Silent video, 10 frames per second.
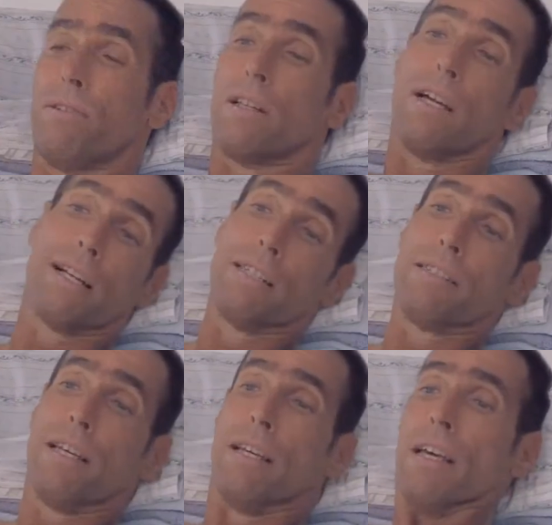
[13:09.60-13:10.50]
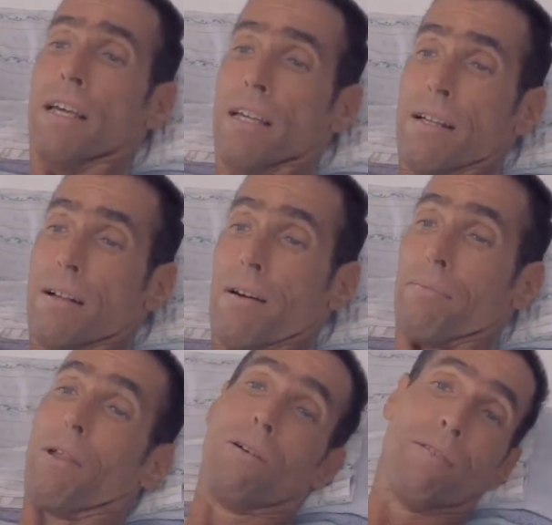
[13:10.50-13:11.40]
in Israel, like I say.
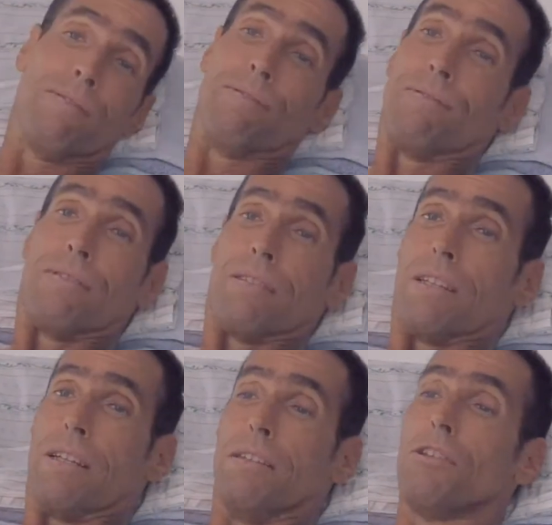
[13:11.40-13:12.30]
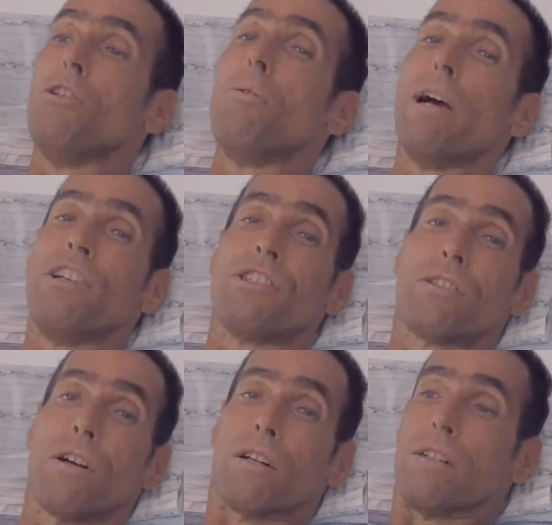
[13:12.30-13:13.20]
In the New Age
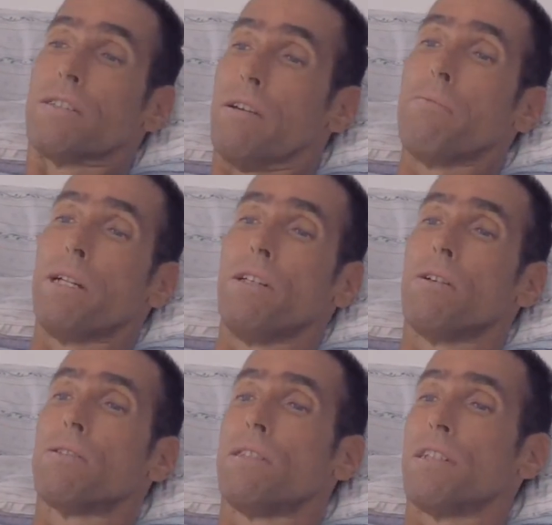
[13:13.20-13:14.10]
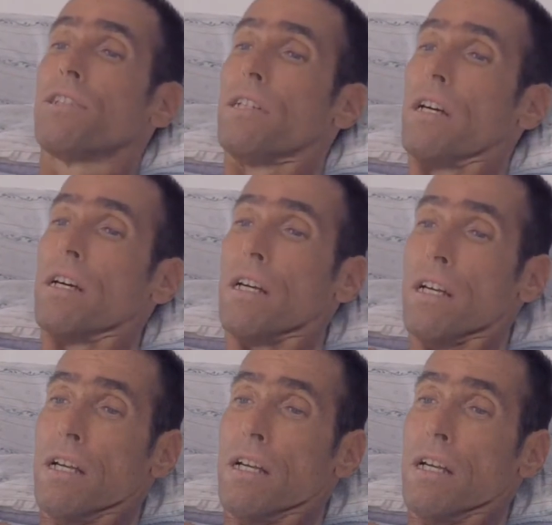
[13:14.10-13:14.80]
circles, everybody knows Diksha.